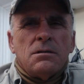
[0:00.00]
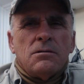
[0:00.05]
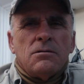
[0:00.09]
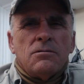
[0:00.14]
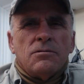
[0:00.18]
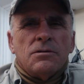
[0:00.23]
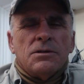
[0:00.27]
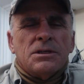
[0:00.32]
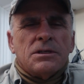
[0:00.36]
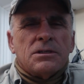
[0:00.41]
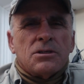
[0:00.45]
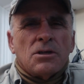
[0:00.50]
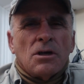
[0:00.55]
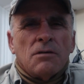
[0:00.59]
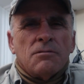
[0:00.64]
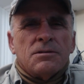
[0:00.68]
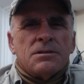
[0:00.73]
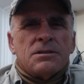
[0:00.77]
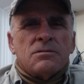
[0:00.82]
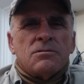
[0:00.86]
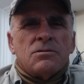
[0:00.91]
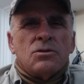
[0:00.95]
for the
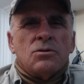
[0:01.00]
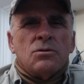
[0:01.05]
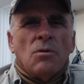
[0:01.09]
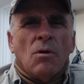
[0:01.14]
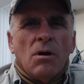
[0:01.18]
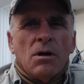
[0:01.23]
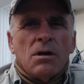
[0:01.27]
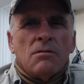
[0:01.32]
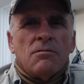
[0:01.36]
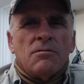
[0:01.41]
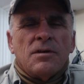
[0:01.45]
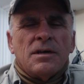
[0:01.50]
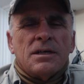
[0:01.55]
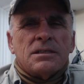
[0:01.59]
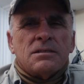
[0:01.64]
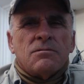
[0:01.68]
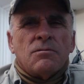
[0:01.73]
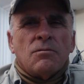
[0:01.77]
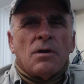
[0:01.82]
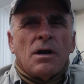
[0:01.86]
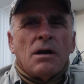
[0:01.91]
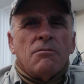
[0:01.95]
service to all of us
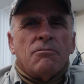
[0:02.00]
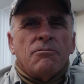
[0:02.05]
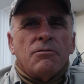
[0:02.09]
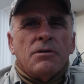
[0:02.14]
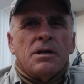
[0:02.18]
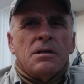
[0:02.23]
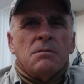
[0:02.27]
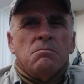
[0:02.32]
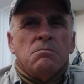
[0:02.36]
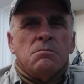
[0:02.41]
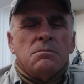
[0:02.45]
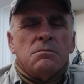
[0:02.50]
for our freedom.